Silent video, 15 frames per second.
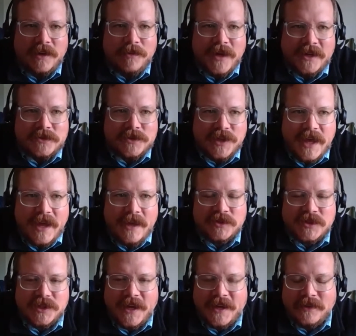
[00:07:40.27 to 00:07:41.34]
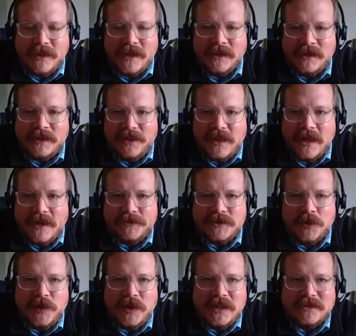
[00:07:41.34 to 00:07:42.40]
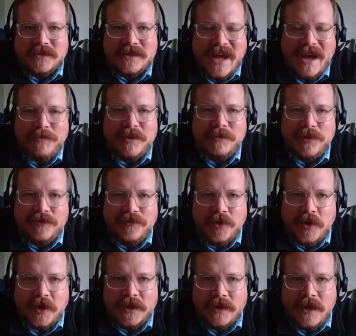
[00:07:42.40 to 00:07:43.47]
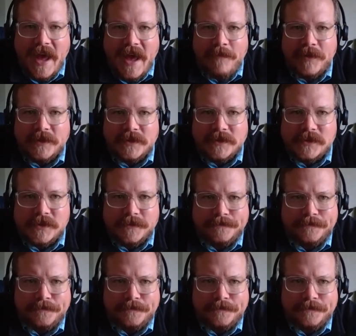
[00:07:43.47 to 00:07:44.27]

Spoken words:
about scams and identity theft so we can stop it before it happens.